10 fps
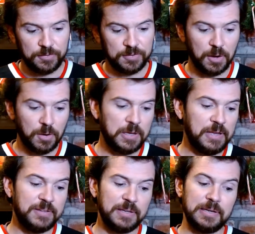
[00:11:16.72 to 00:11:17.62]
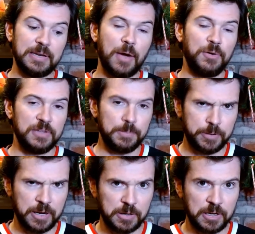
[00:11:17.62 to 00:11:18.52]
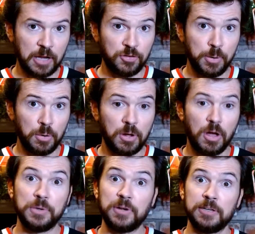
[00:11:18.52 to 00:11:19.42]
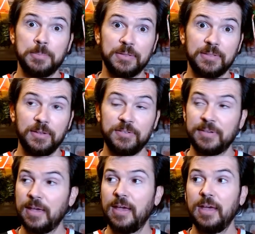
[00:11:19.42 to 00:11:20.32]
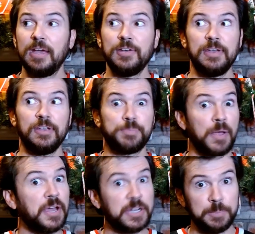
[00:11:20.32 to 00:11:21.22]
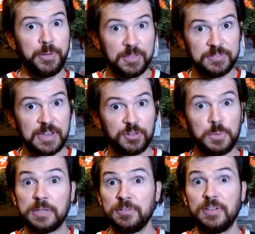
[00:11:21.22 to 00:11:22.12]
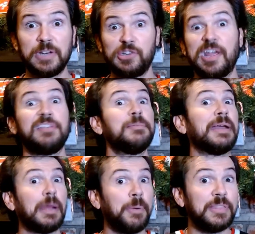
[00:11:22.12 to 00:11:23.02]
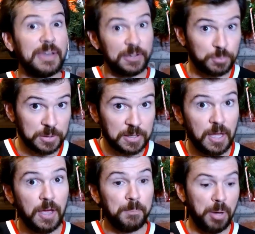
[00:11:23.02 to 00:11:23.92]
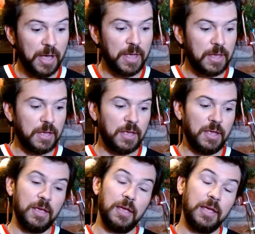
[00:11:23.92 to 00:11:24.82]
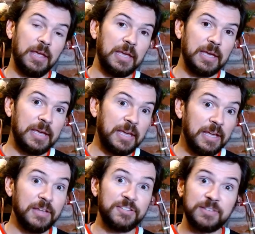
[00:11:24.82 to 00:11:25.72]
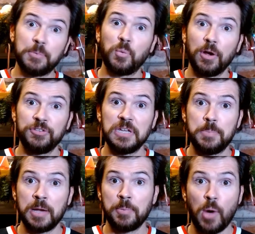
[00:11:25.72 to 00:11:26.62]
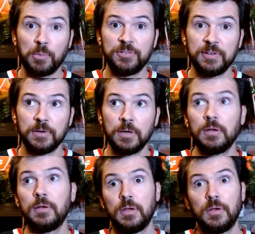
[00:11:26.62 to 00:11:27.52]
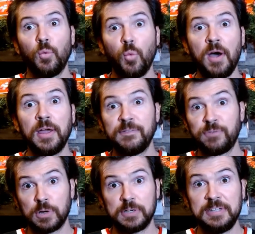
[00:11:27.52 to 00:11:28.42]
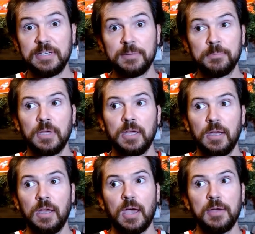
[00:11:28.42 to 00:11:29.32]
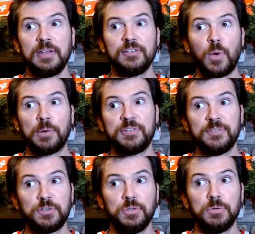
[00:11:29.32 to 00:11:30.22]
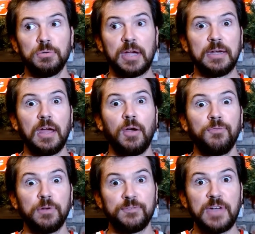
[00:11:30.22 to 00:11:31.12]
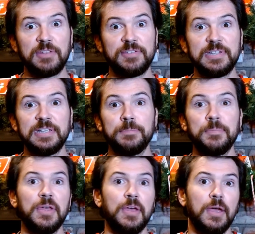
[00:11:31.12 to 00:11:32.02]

So he's in the concussion protocol. We talked about this. He is probably not going to play this next week, and there's even a chance he might not play the next week. But he is, where else are you going to pick up a wide receiver 1 for a team? I think he's a wide receiver 2 right now for your fantasy team